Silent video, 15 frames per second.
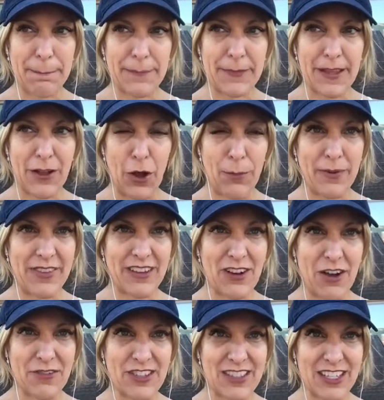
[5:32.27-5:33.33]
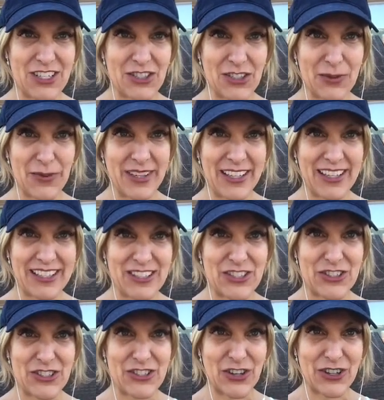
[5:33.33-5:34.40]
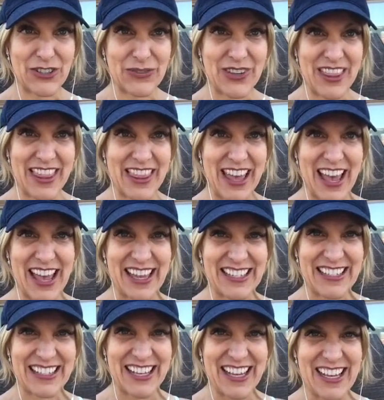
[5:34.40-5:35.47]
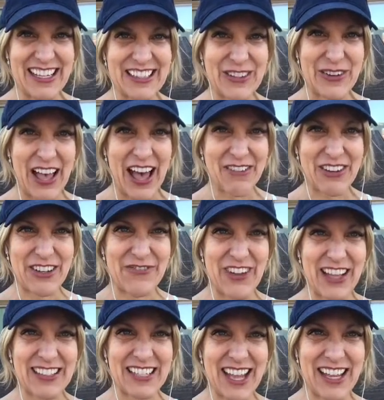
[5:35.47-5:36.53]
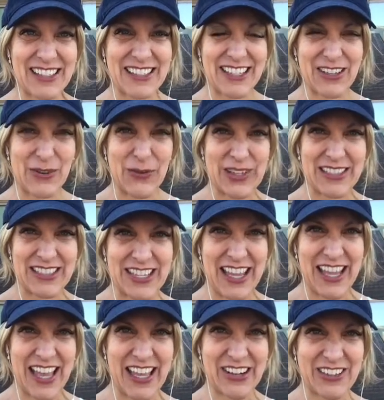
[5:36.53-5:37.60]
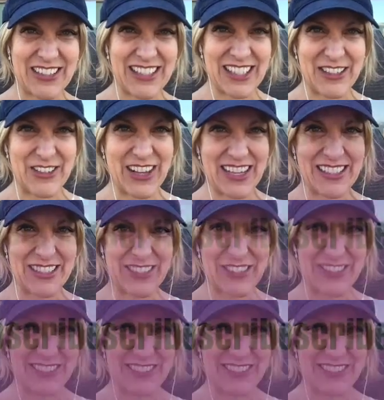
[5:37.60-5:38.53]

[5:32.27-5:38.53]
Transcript: open the conversation, and we can start with that. So have a fantastic Wednesday, and I'll see you guys soon.